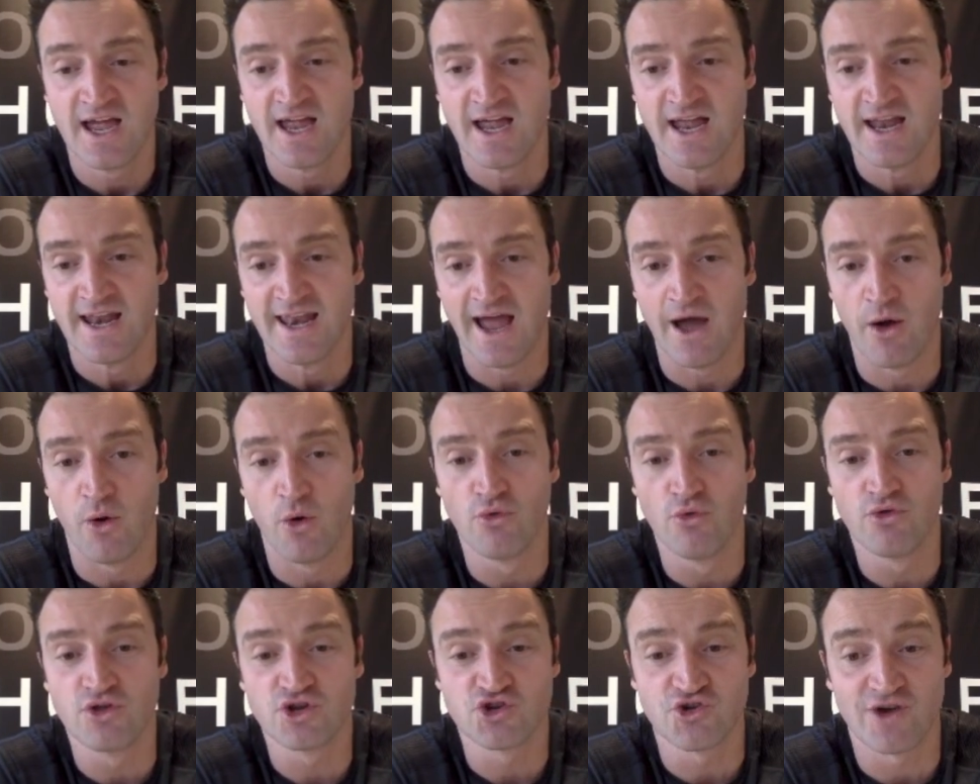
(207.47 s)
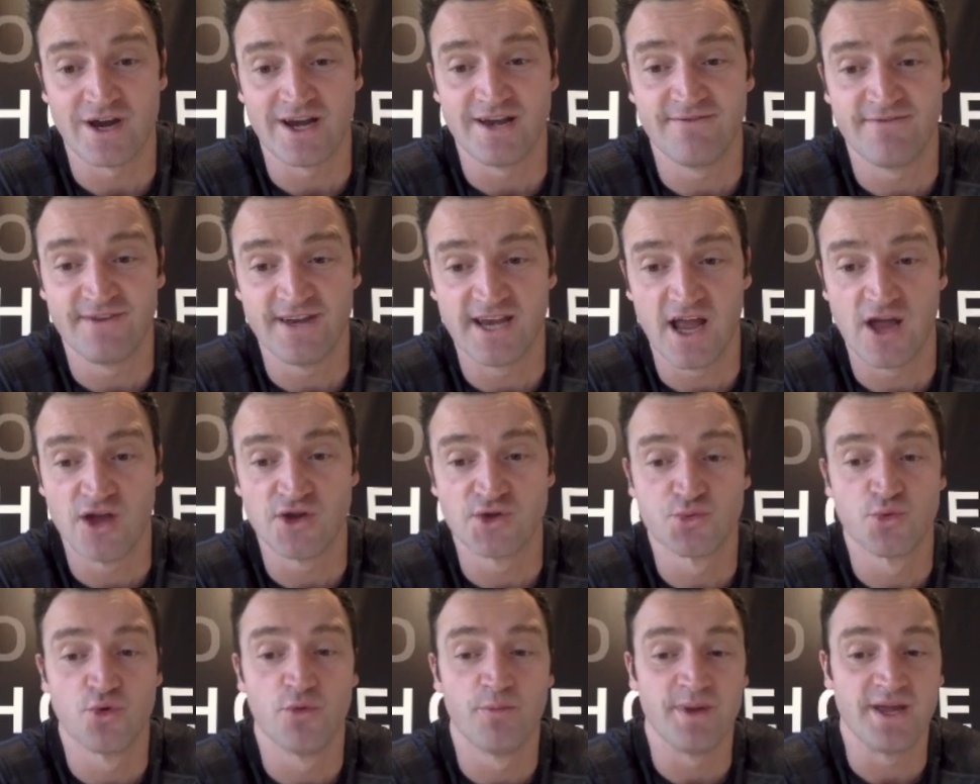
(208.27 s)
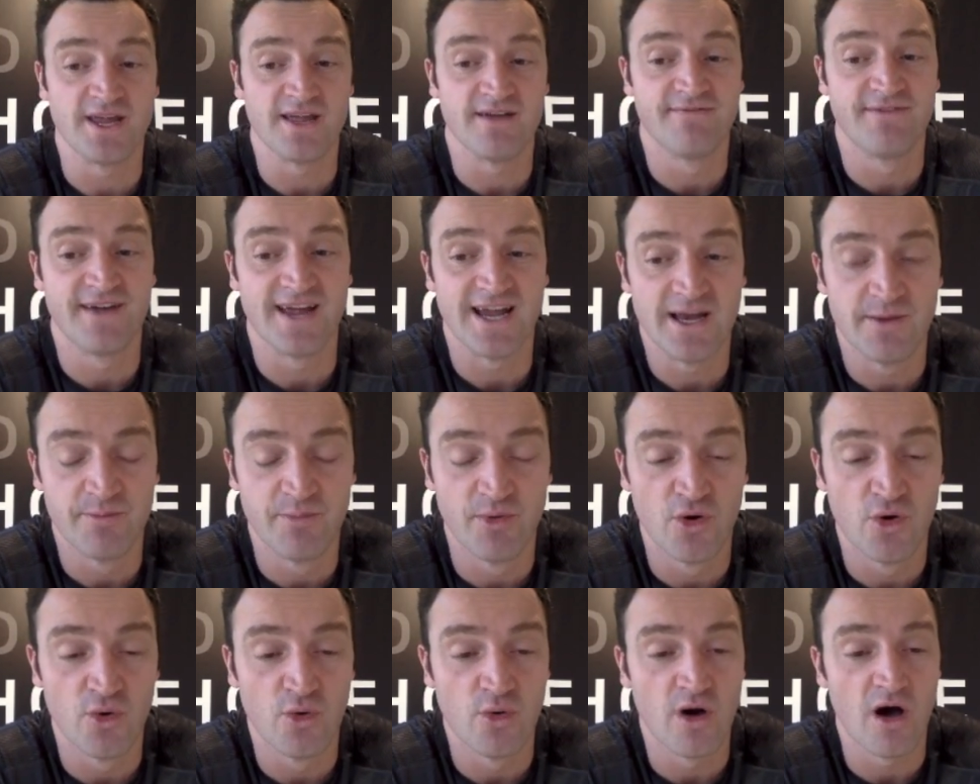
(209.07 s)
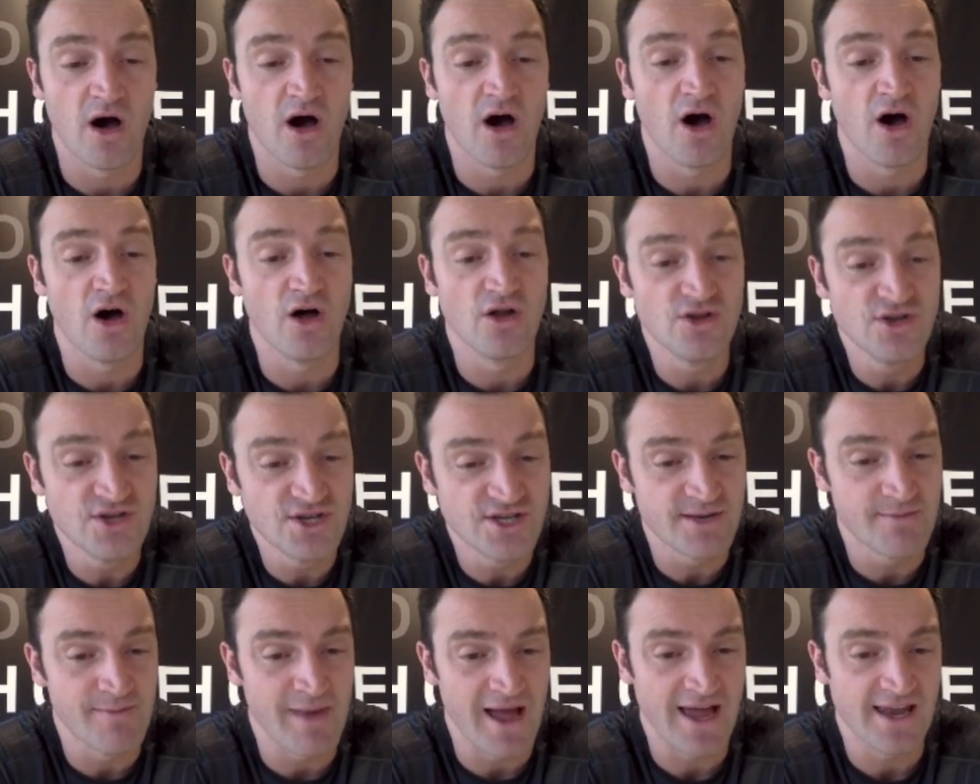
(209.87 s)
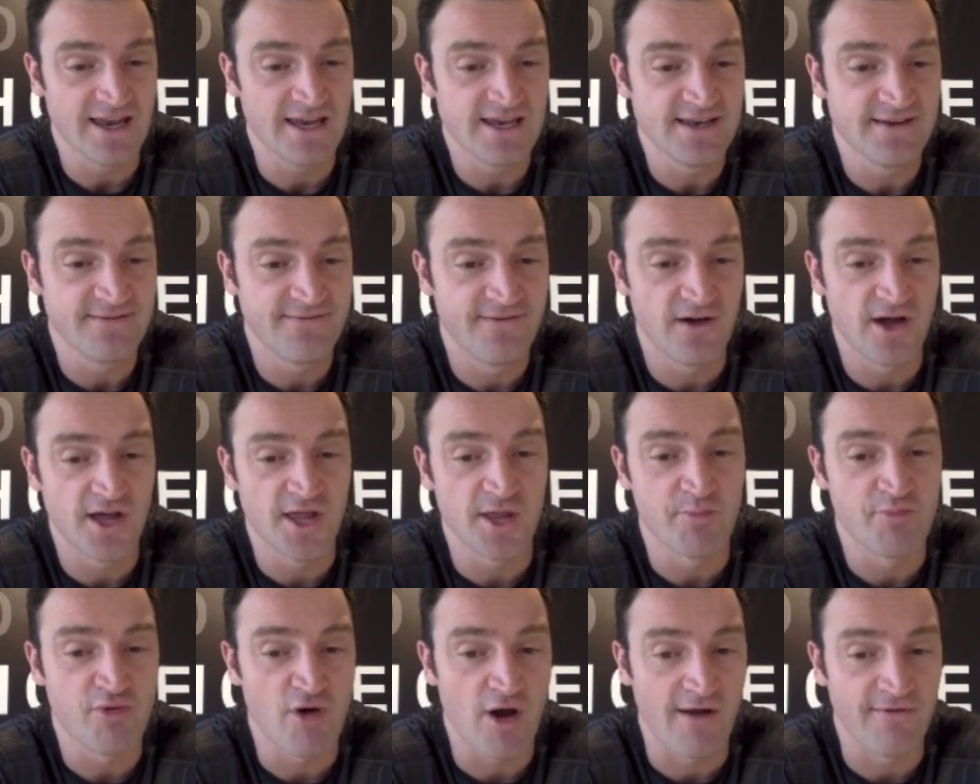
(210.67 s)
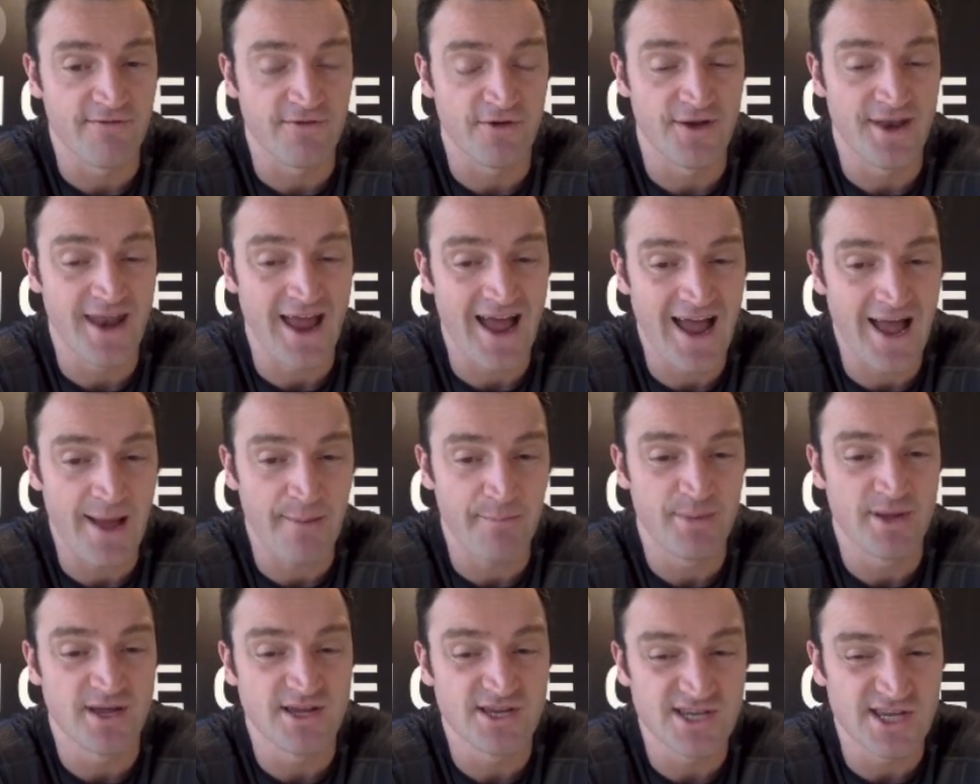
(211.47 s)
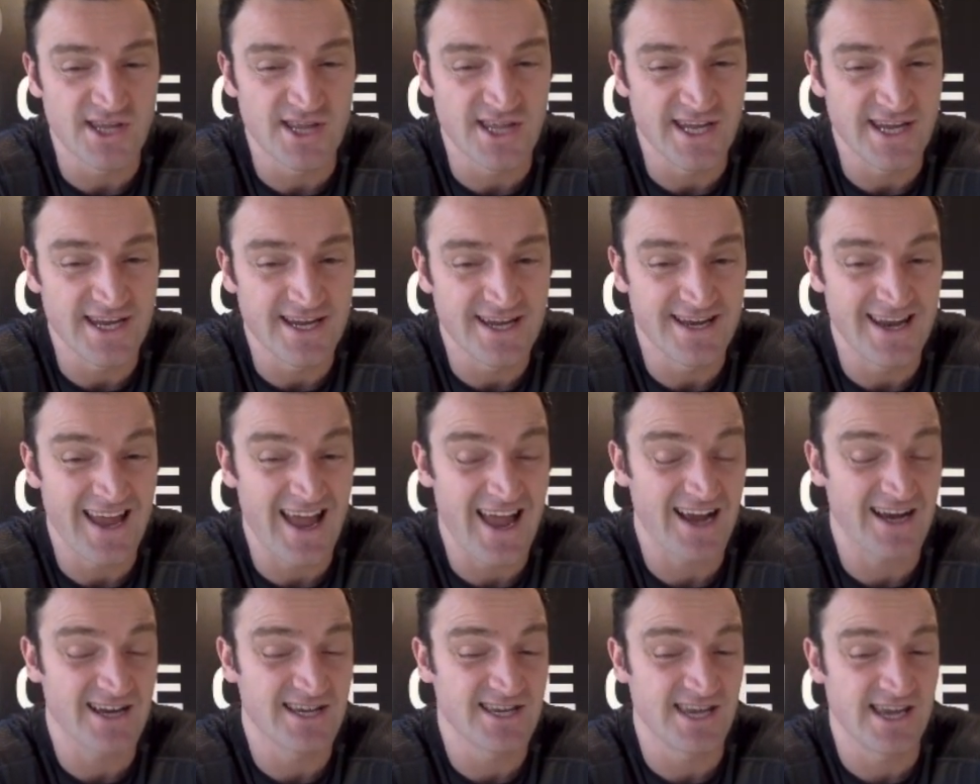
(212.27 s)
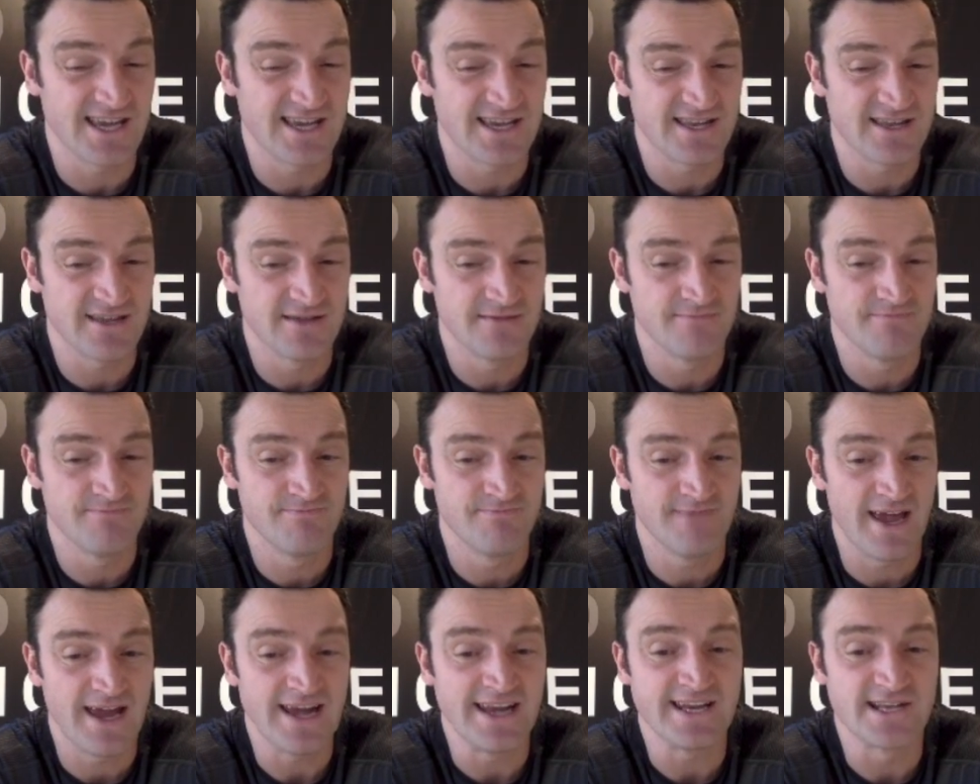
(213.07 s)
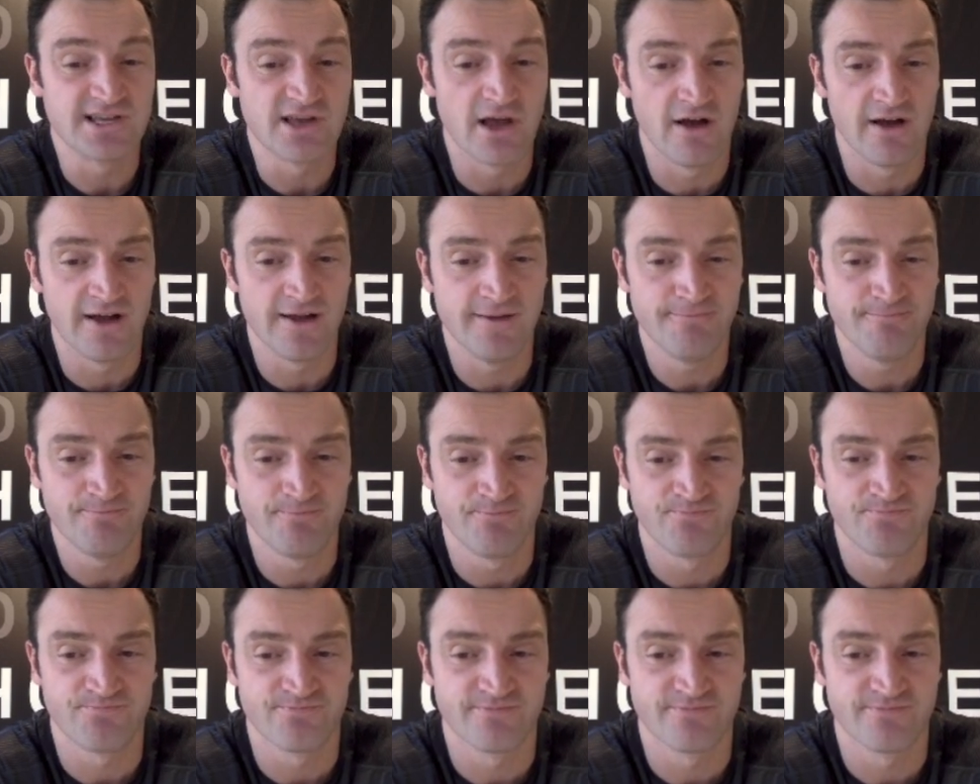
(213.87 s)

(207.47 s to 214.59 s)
Now, all the training videos will be available on demand via the Proathlon app so that you can access them anytime.